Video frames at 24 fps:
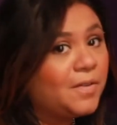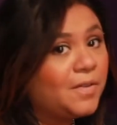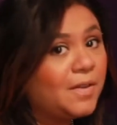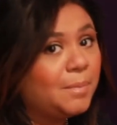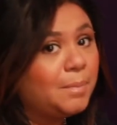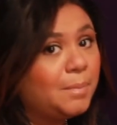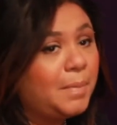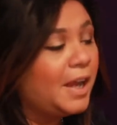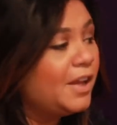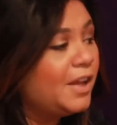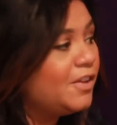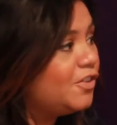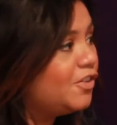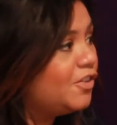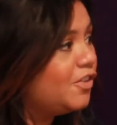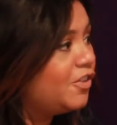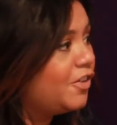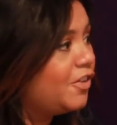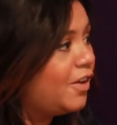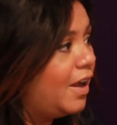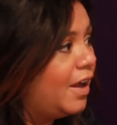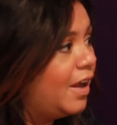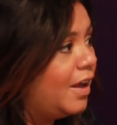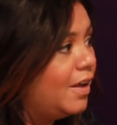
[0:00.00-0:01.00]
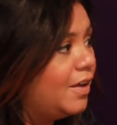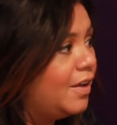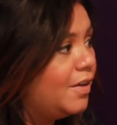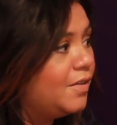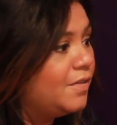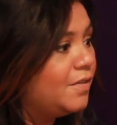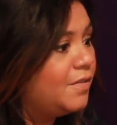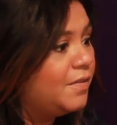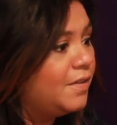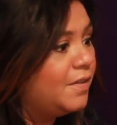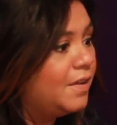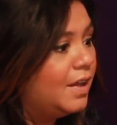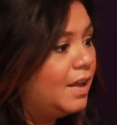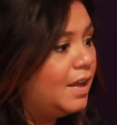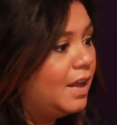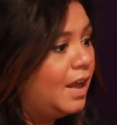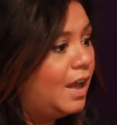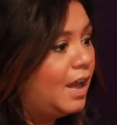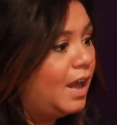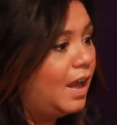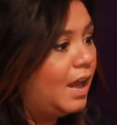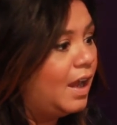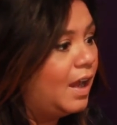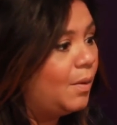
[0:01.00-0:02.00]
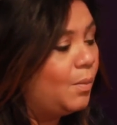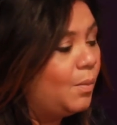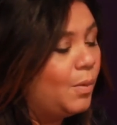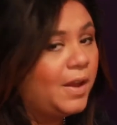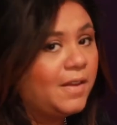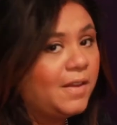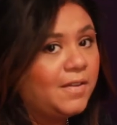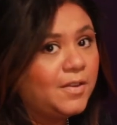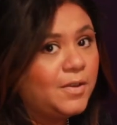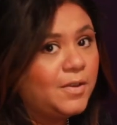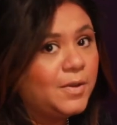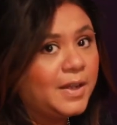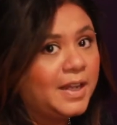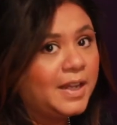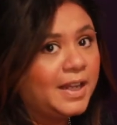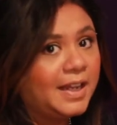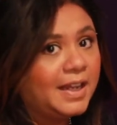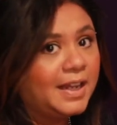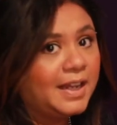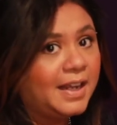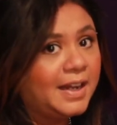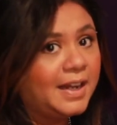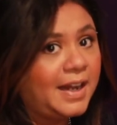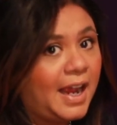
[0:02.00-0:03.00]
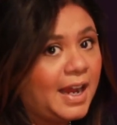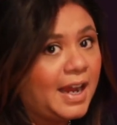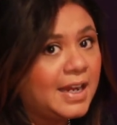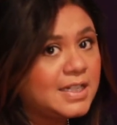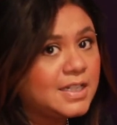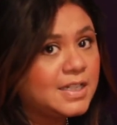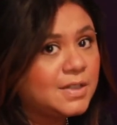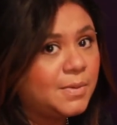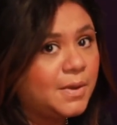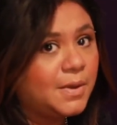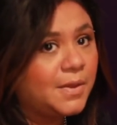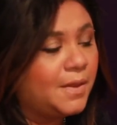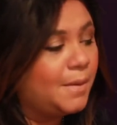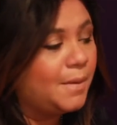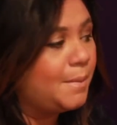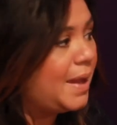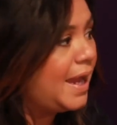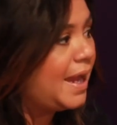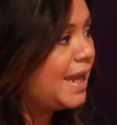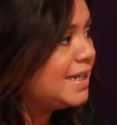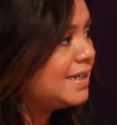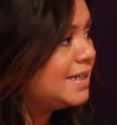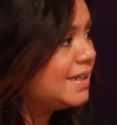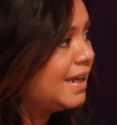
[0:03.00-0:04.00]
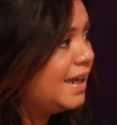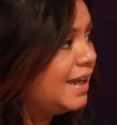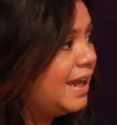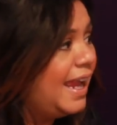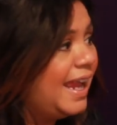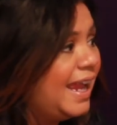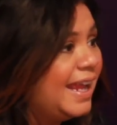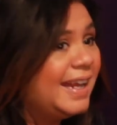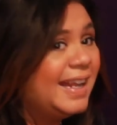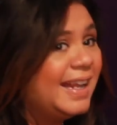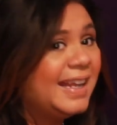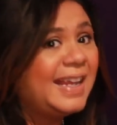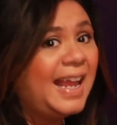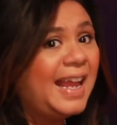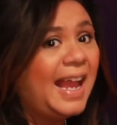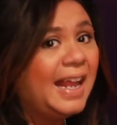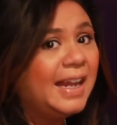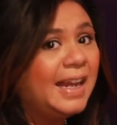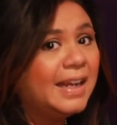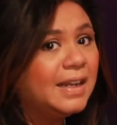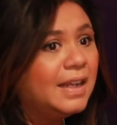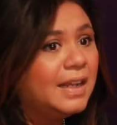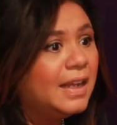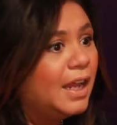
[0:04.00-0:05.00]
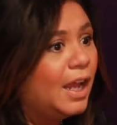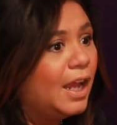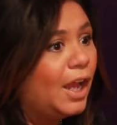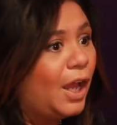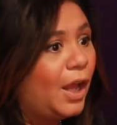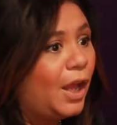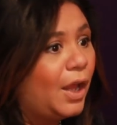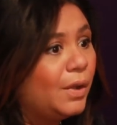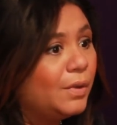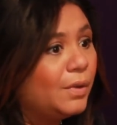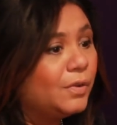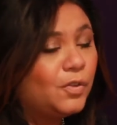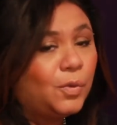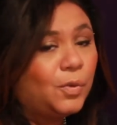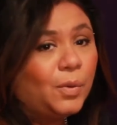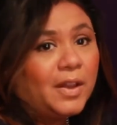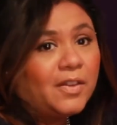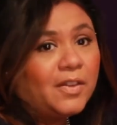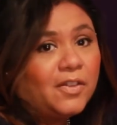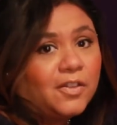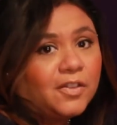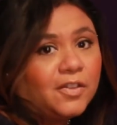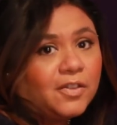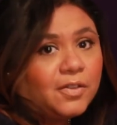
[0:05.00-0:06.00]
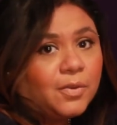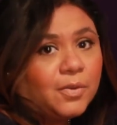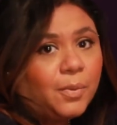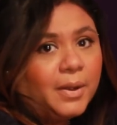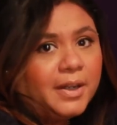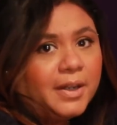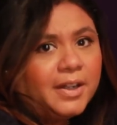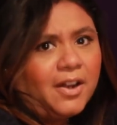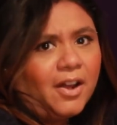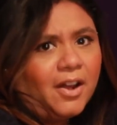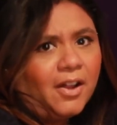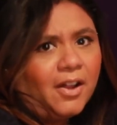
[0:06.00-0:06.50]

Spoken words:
a bunch of ways that you can connect with Amanda, and again, it's $20.